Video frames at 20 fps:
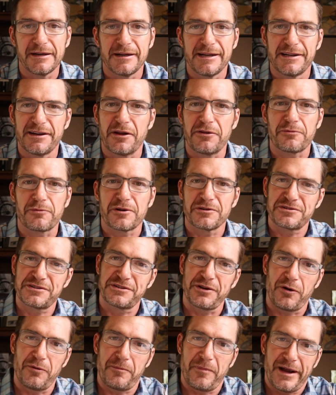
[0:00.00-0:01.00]
In other words,
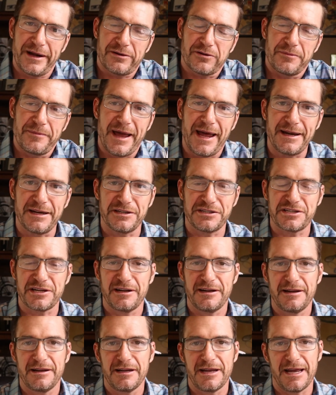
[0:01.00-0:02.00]
don't micromanage
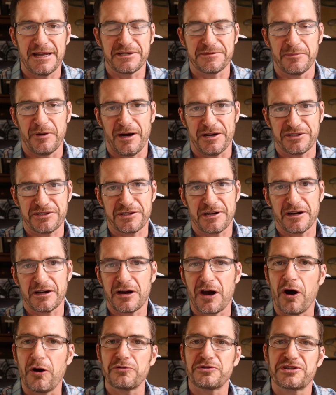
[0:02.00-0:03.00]
as much.
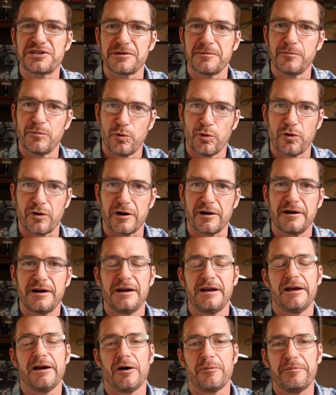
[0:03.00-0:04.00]
Coach more.
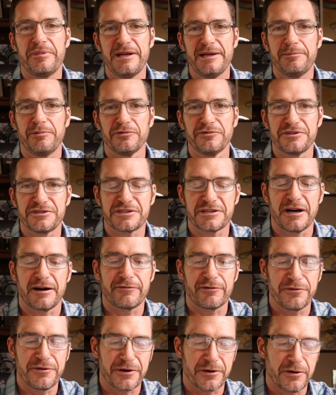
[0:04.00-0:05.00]
Help people
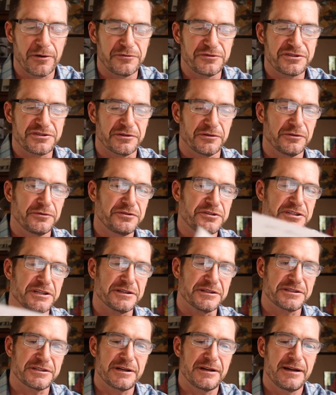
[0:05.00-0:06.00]
discover their own
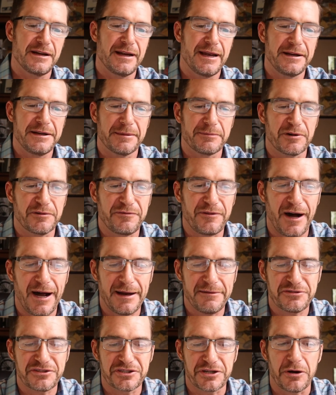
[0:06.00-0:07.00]
solutions. And number
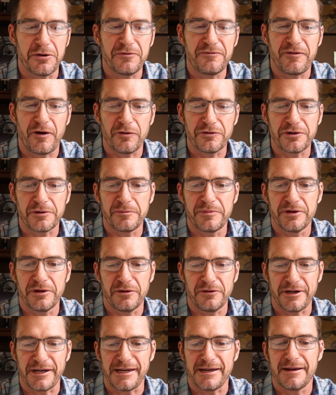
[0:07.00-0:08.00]
5, show
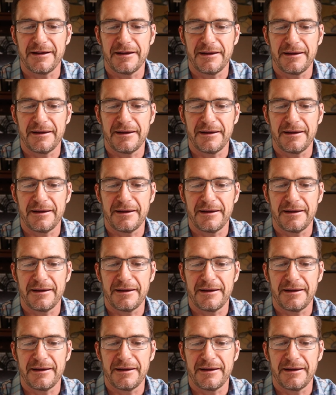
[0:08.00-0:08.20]
vulnerability.